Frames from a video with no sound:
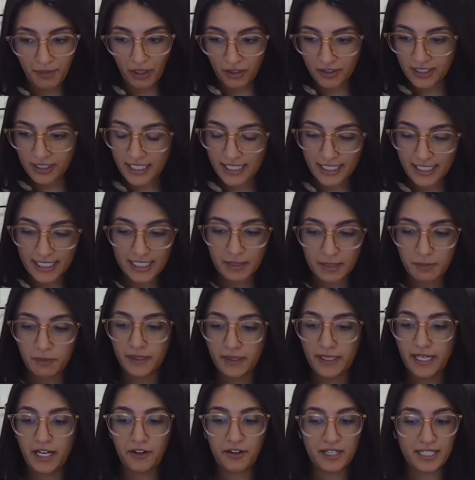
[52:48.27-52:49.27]

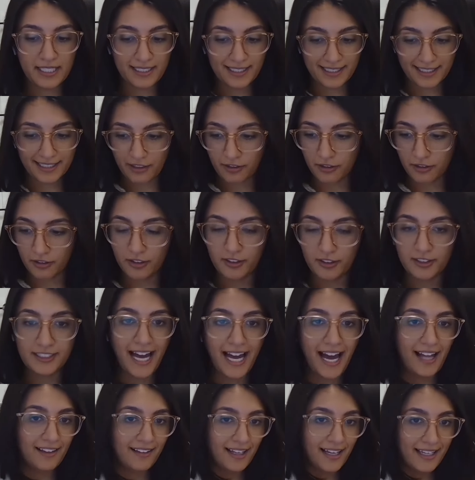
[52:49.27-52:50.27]
multidisciplinary skilled
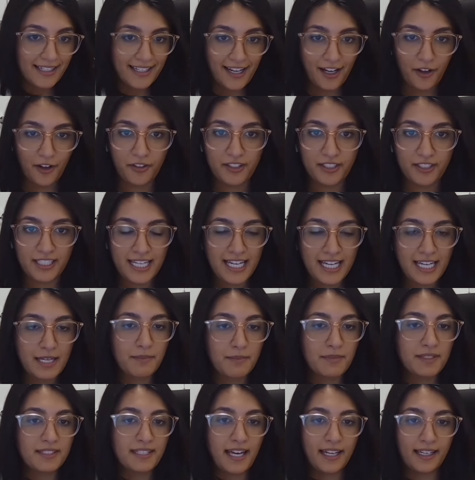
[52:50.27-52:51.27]
allied health
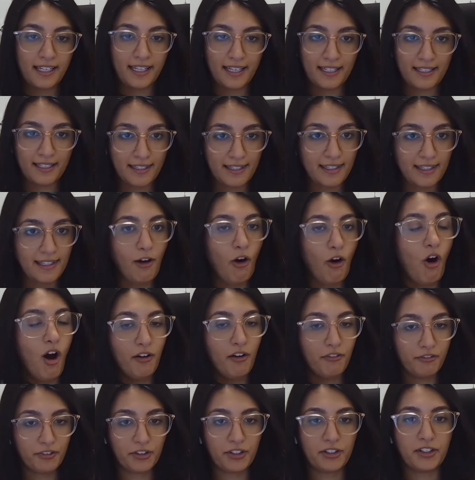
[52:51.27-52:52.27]
teams that can
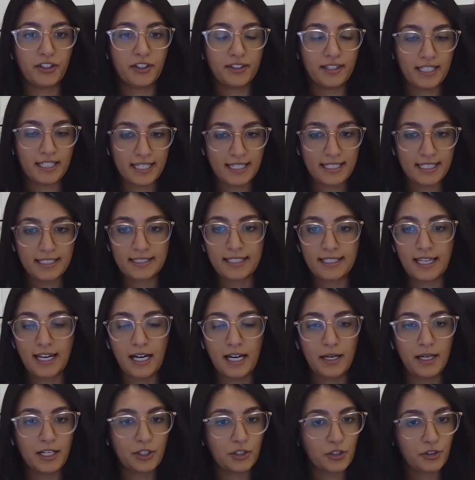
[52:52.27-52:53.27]
offer these
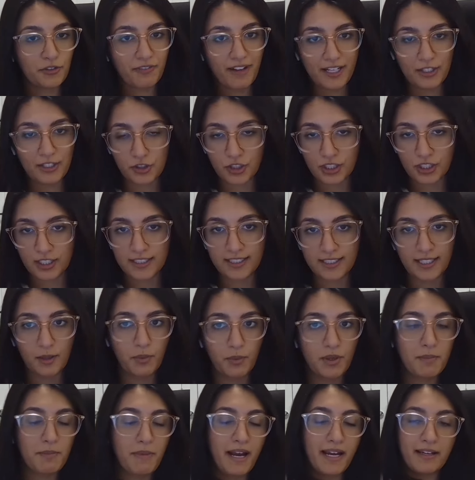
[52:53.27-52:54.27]
interventions that
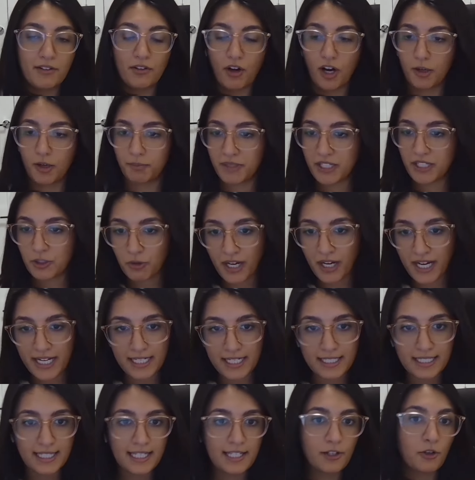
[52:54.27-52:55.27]
we might not be
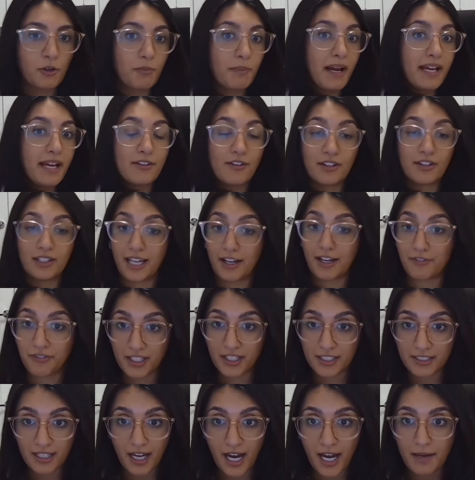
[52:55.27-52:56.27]
trained in or might not have
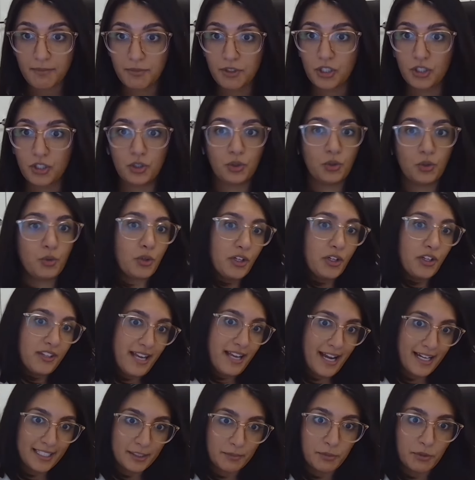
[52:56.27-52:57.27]
the time to do or
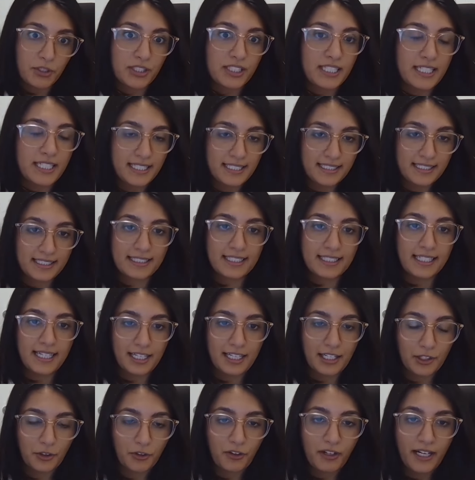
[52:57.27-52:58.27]
the expertise to
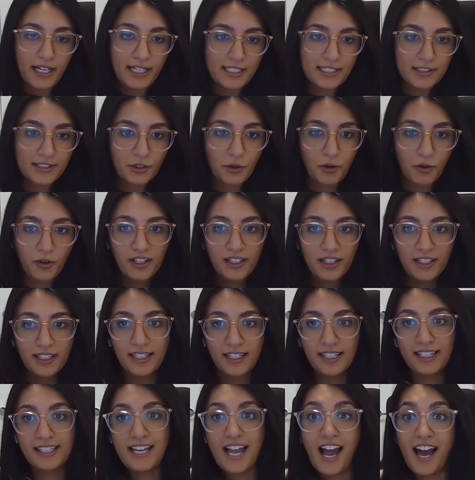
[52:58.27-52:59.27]
integrate. So
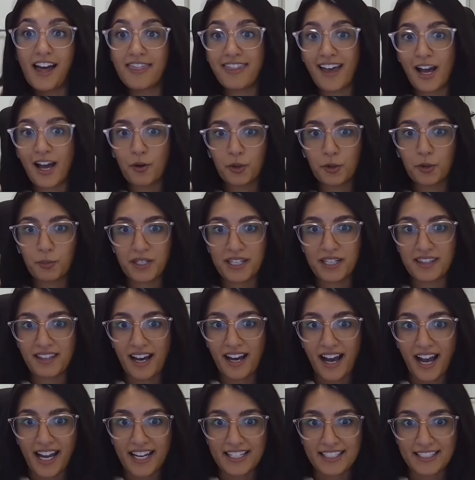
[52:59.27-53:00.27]
yeah, that would be
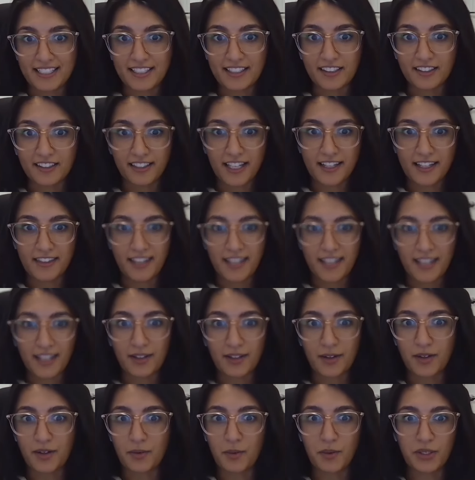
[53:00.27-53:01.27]
the ideal. I think
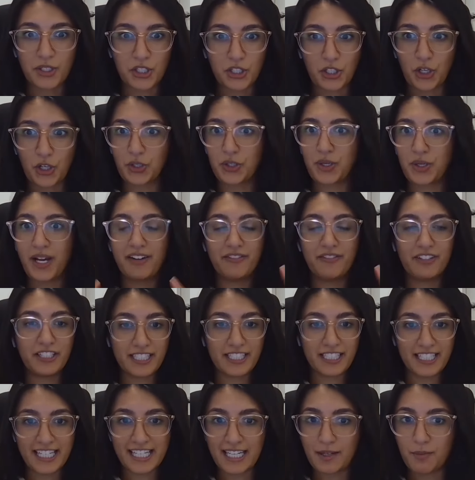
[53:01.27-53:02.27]
that, you have a
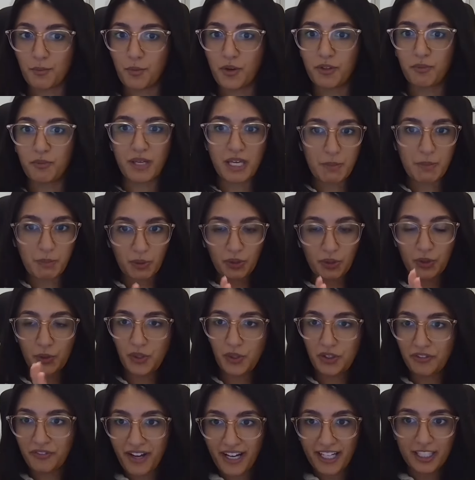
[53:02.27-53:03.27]
team with people
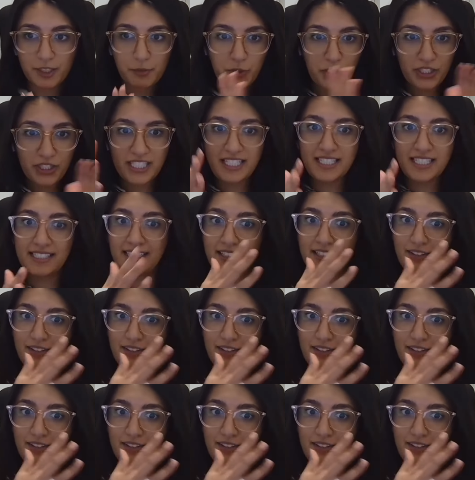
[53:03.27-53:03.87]
who have expertise